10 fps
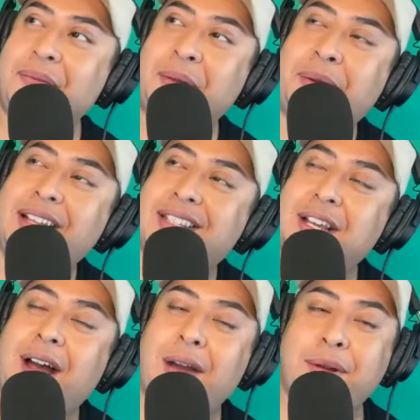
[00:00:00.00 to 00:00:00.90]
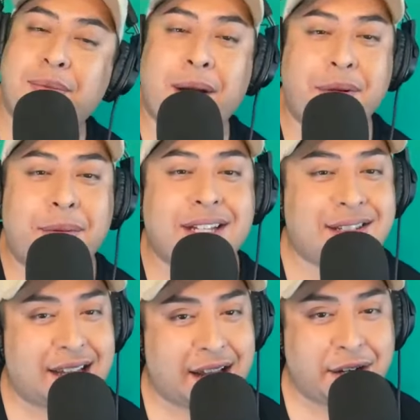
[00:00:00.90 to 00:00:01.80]
but so I would probably
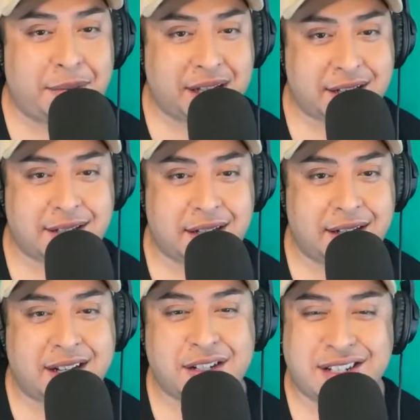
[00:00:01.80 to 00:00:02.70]
slander Melissa because